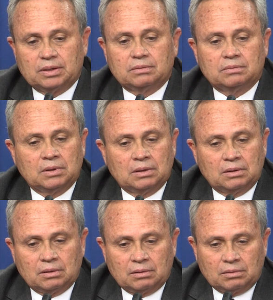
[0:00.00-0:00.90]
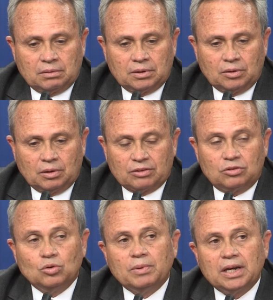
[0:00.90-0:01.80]
and you know, as
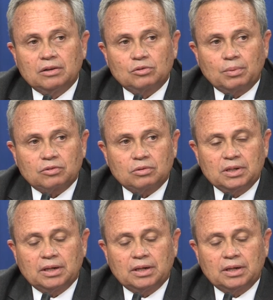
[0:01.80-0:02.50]
humane as possible.